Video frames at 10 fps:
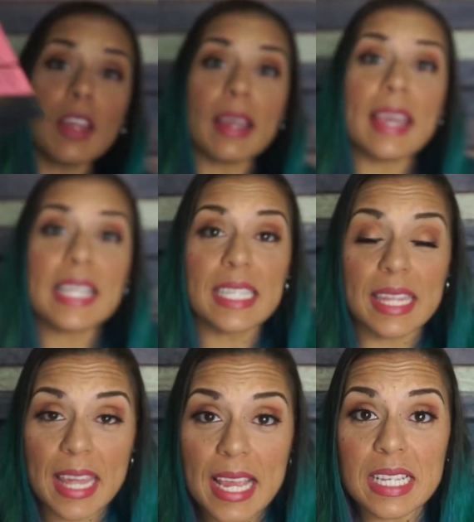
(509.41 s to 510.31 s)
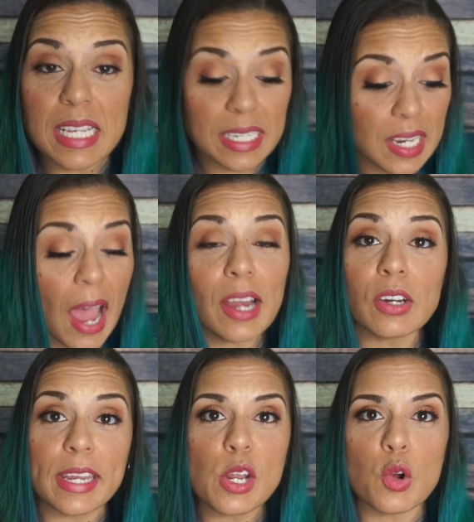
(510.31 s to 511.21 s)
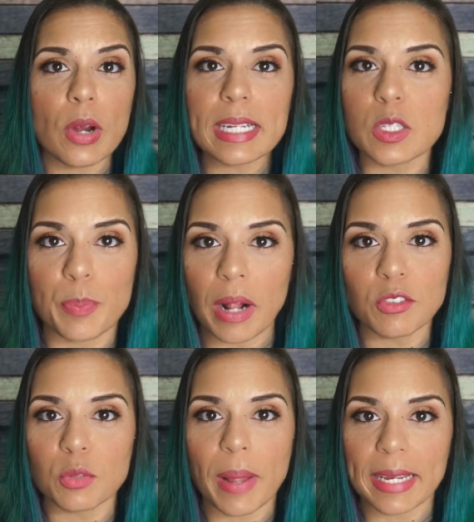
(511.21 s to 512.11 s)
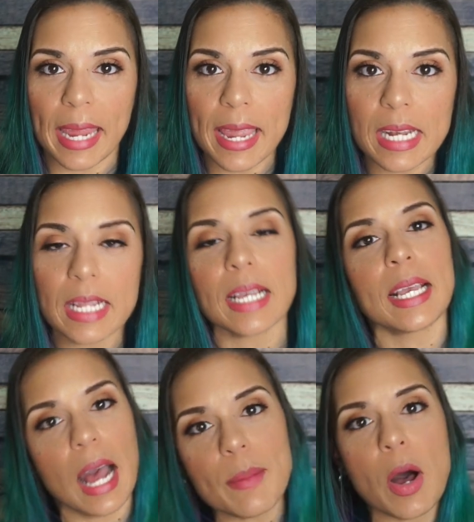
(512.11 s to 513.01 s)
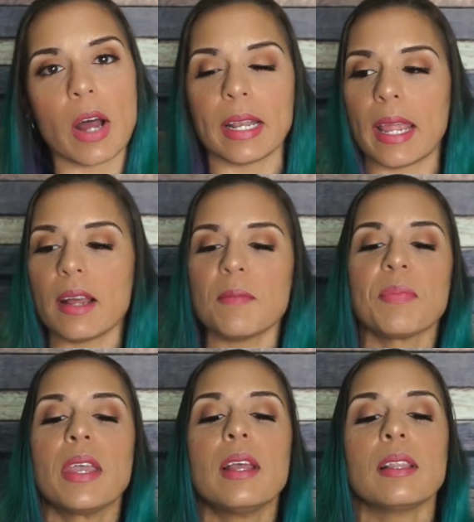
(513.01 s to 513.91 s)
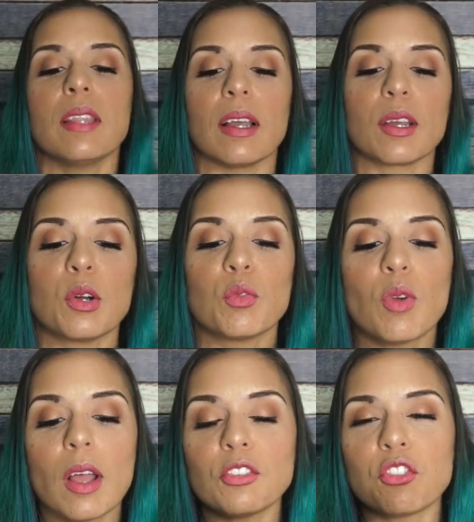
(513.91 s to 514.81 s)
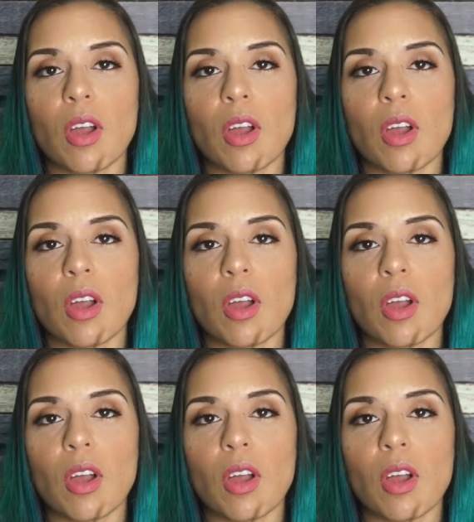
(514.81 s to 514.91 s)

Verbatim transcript: Look, is this entire Keto Krate sponsored by Canada? Come on now. Look, ross